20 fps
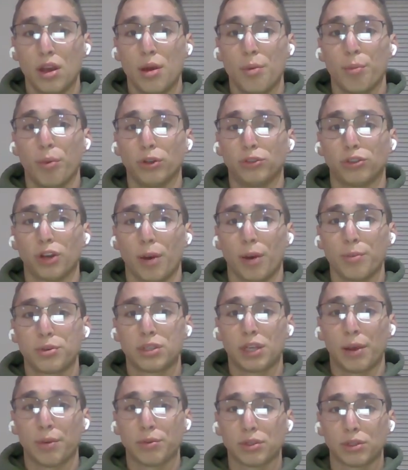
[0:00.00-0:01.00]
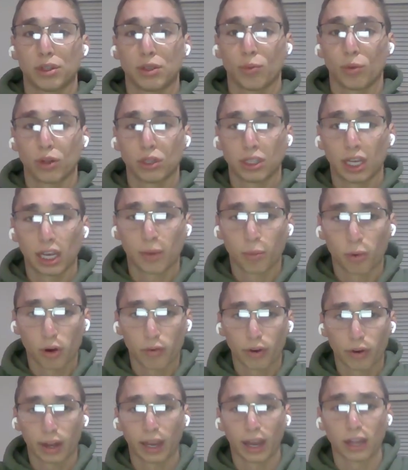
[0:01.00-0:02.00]
But Trump seems to want to take more of
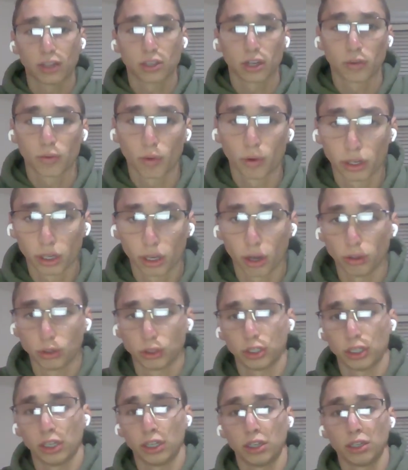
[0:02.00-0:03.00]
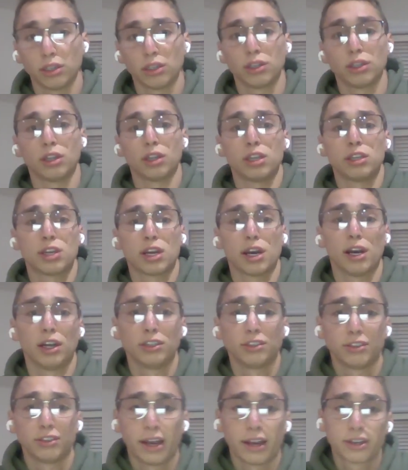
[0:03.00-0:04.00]
a hands-on role negotiating these
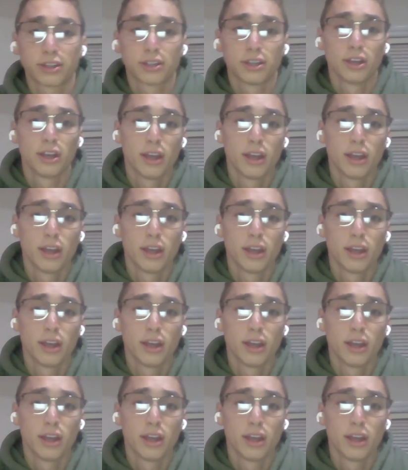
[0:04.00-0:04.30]
contracts,